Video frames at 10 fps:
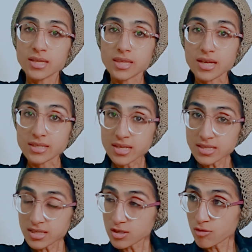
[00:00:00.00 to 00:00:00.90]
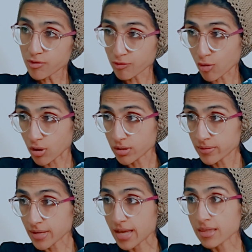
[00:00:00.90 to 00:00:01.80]
The intensity of a fall
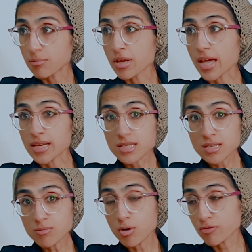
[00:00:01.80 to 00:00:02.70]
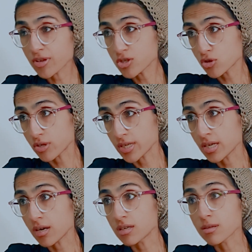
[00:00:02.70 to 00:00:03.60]
and the mechanism of injury
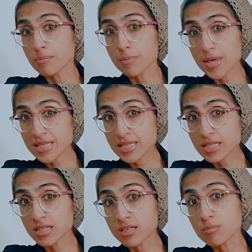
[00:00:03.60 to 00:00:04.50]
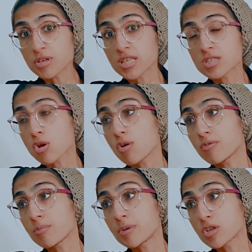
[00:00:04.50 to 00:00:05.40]
are the basic determinants of
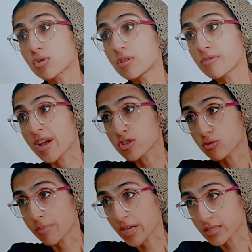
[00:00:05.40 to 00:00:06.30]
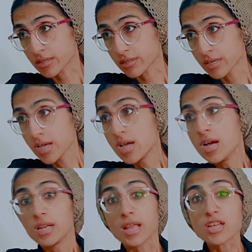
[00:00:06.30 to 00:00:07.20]
a particular fracture pattern.
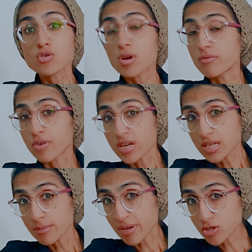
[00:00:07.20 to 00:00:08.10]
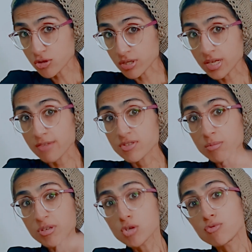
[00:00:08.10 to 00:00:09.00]
Like you have rightly mentioned, if
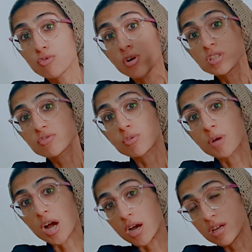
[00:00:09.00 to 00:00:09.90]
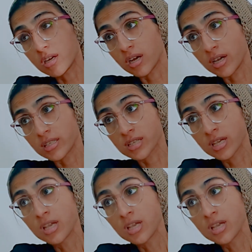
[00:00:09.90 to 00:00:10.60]
somebody who falls from a higher height